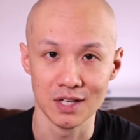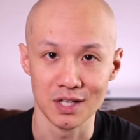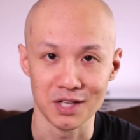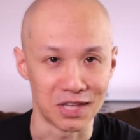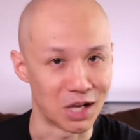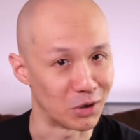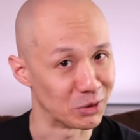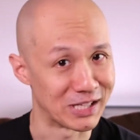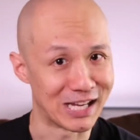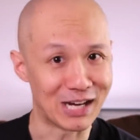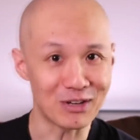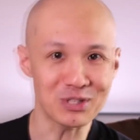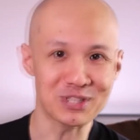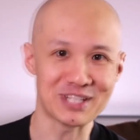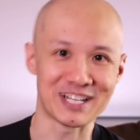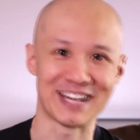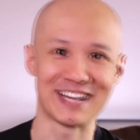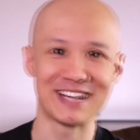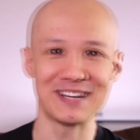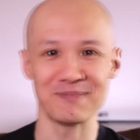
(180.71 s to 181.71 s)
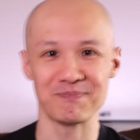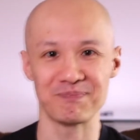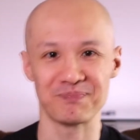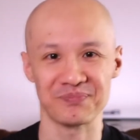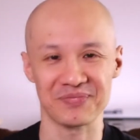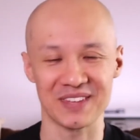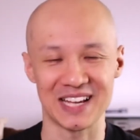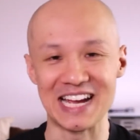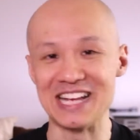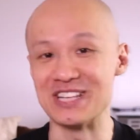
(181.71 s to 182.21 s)
Now, the outside
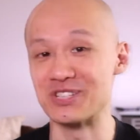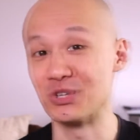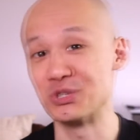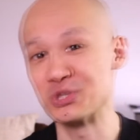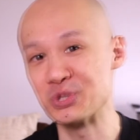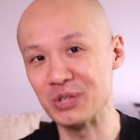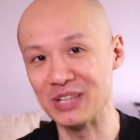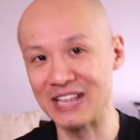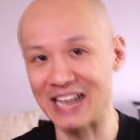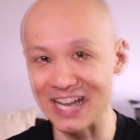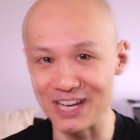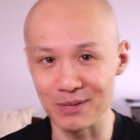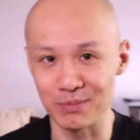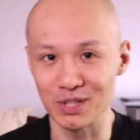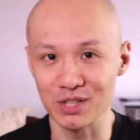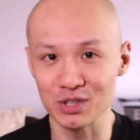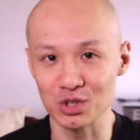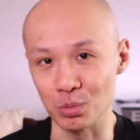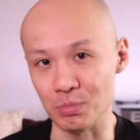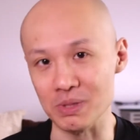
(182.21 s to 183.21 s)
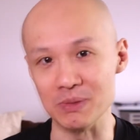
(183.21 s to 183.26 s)
is also liable to be